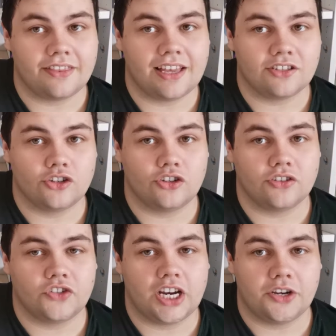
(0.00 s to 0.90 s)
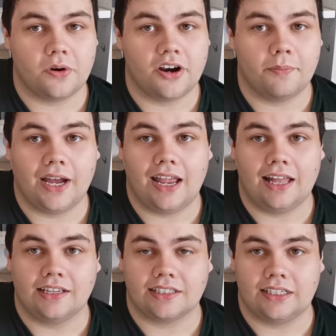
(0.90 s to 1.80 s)
The 10,000 Doors of January
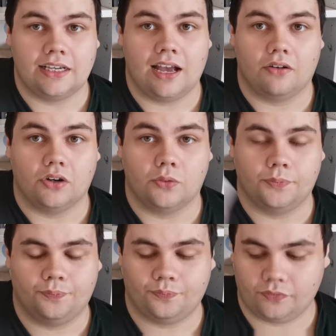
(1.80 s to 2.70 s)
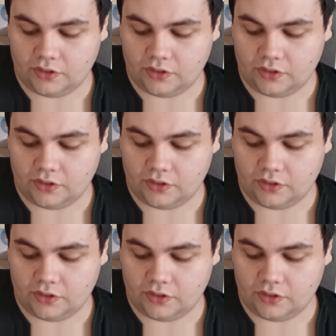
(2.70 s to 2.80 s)
by Alex E. Harrow.